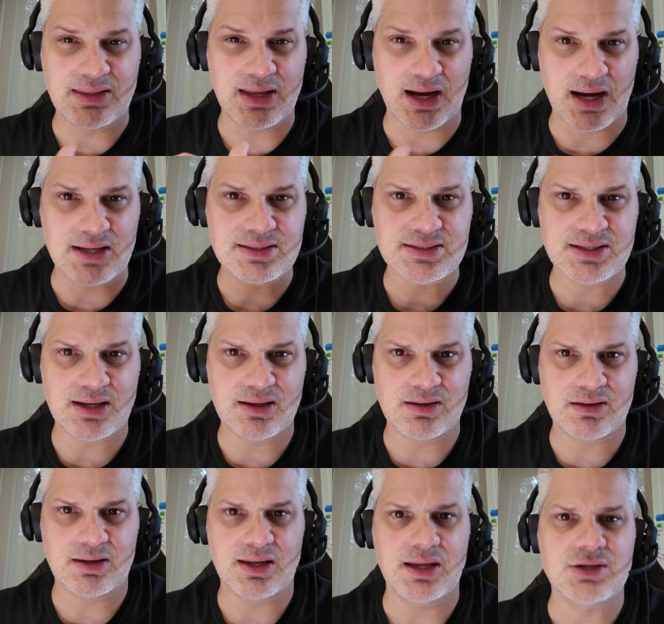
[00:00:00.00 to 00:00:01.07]
at the
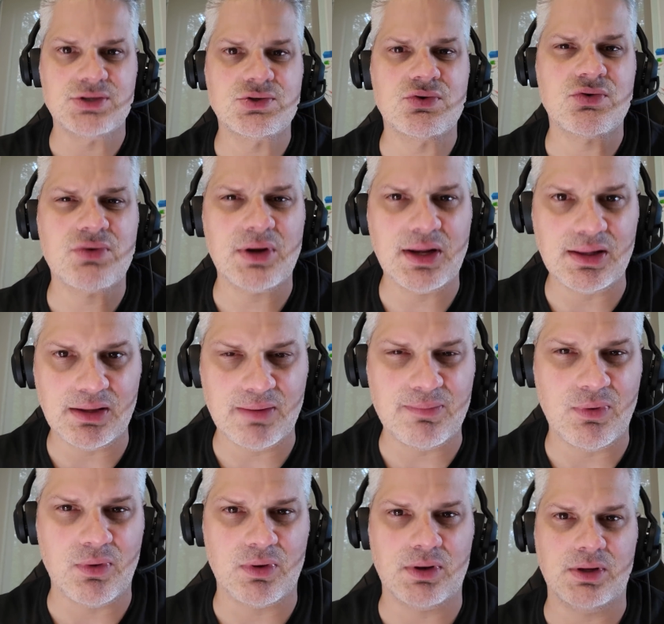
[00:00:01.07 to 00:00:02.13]
onset is critically
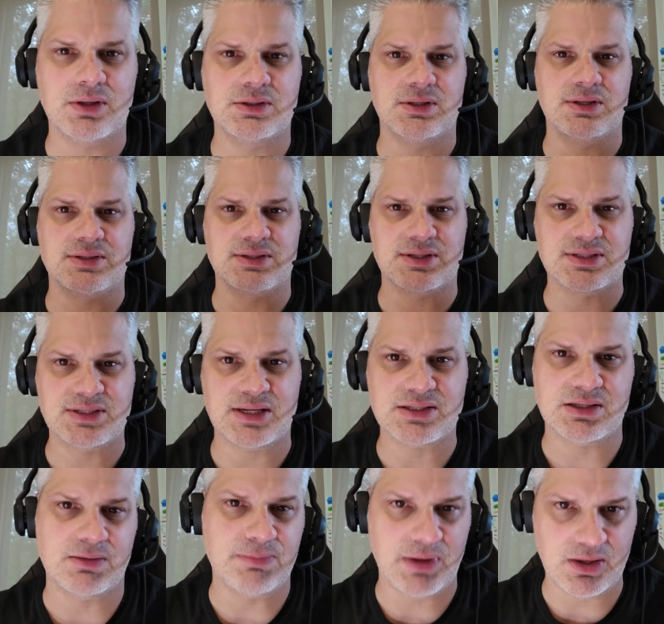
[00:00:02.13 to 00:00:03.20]
important to the
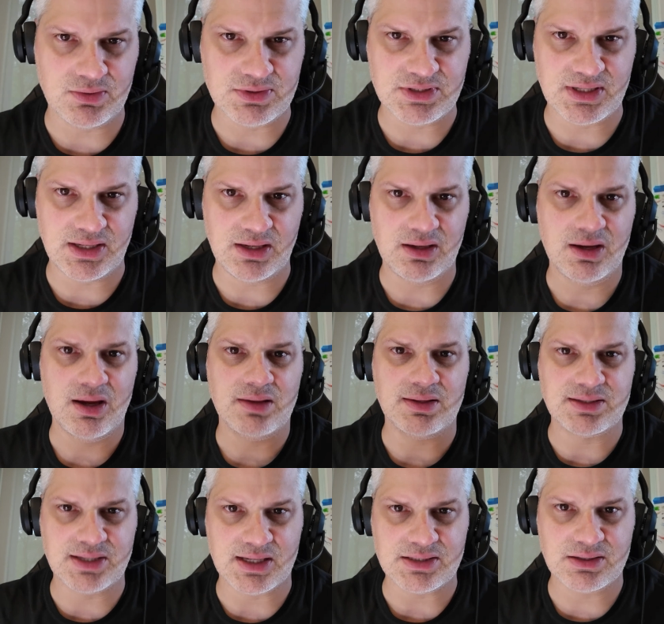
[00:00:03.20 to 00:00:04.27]
success of the POC,
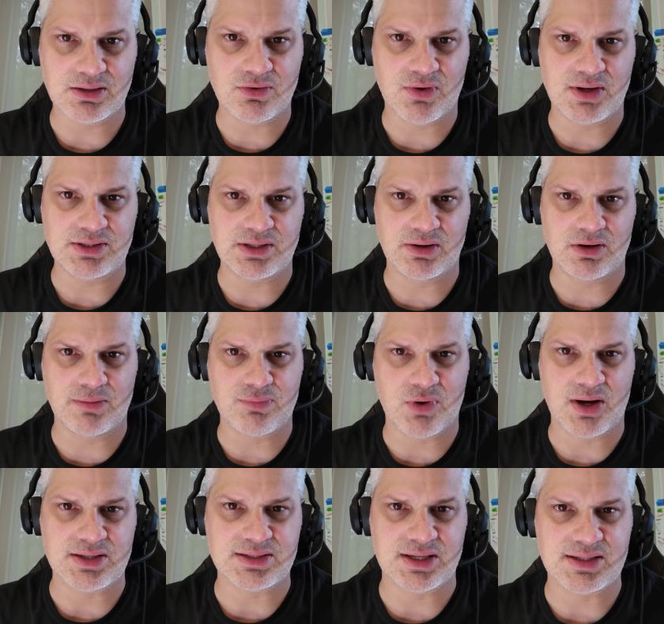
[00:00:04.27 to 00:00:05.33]
the testing criteria
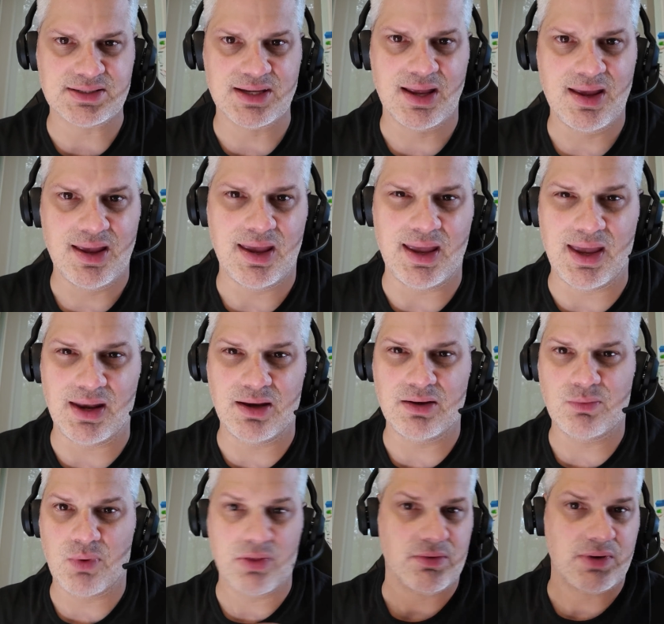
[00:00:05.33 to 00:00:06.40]
process,
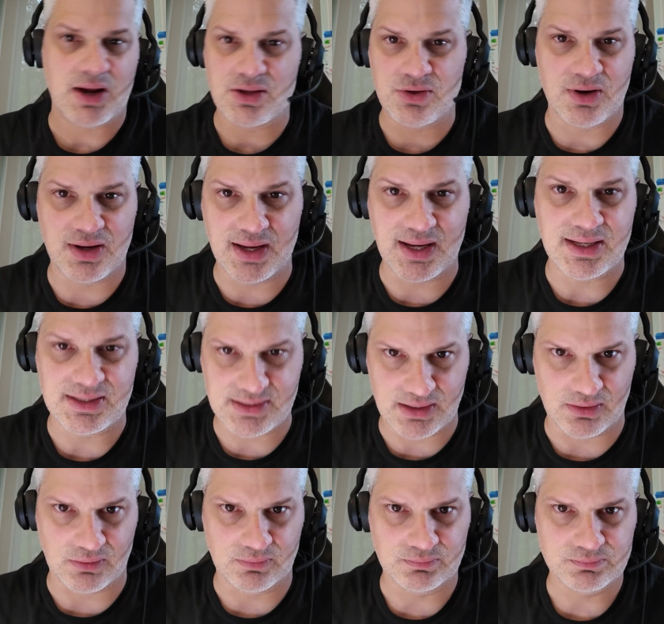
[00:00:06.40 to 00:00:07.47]
and whether or not you're going to get a
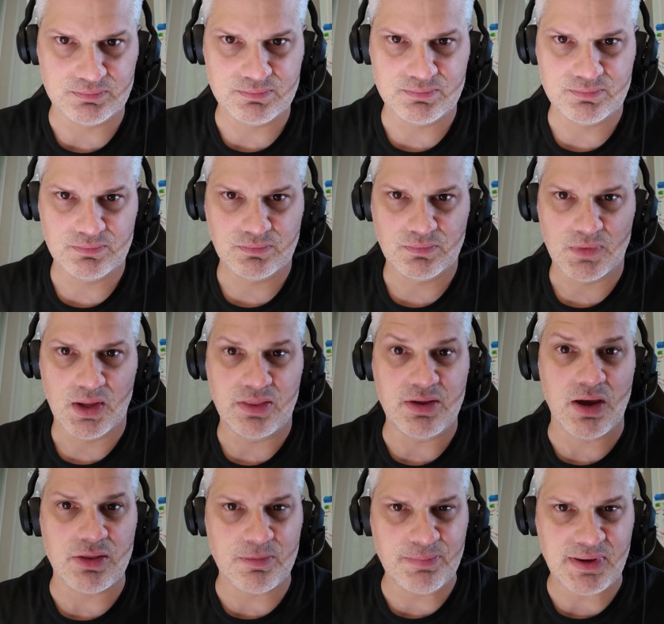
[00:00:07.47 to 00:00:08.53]
deal.
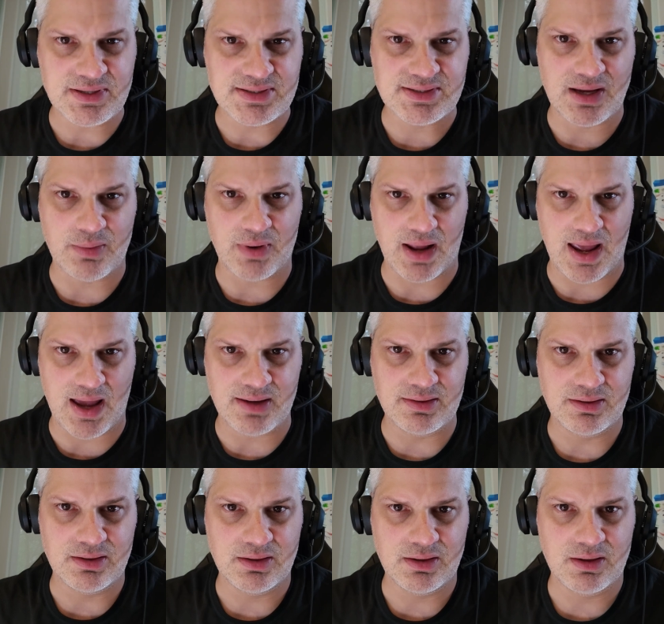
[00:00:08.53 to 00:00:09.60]
The other pieces I would
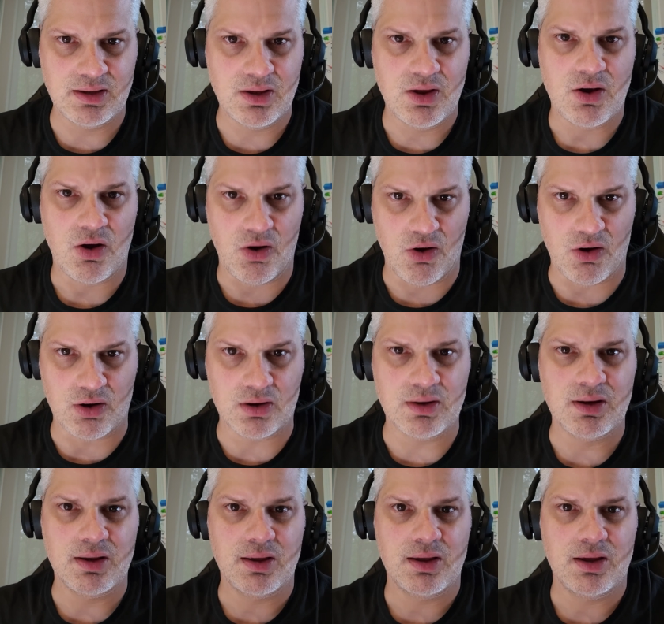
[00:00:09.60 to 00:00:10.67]
add
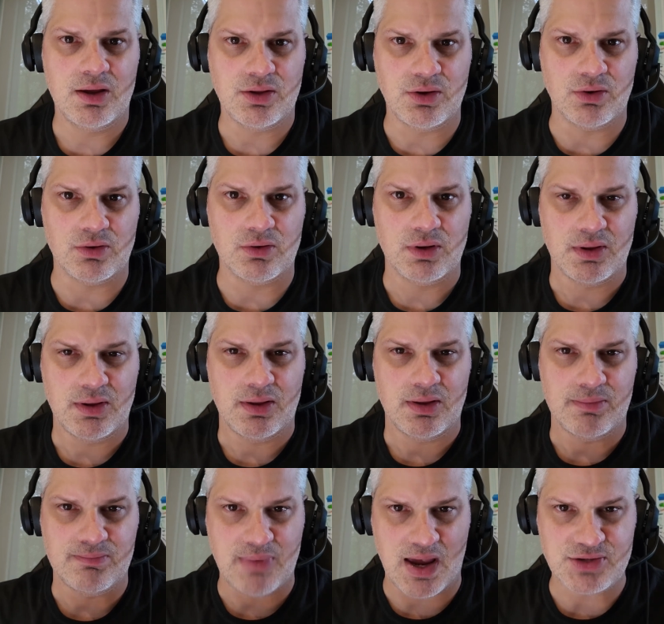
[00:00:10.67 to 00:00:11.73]
are your
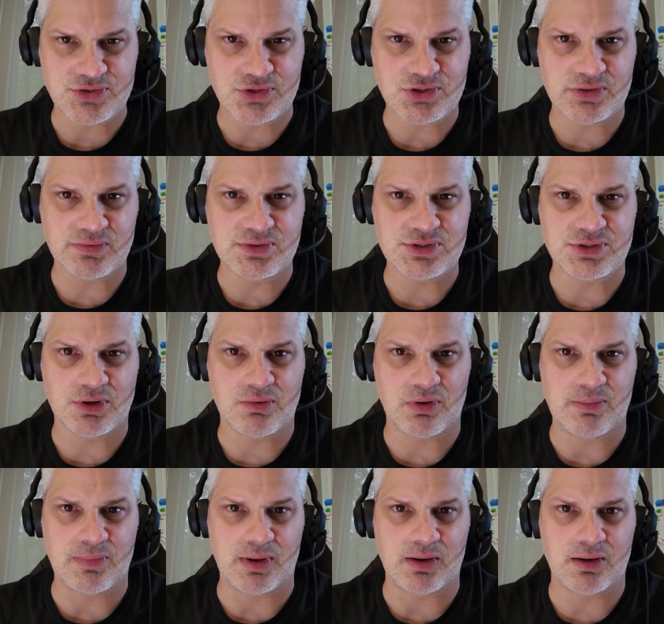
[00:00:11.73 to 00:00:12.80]
master services
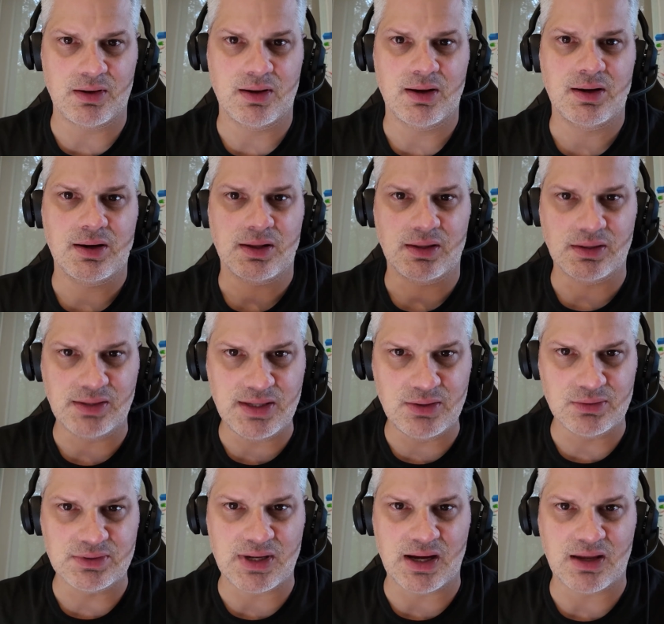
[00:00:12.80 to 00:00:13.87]
agreement,
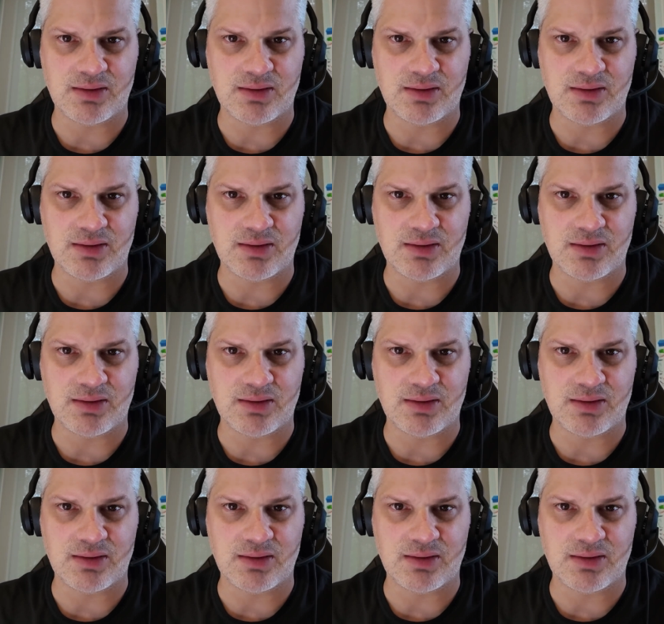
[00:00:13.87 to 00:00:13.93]
legal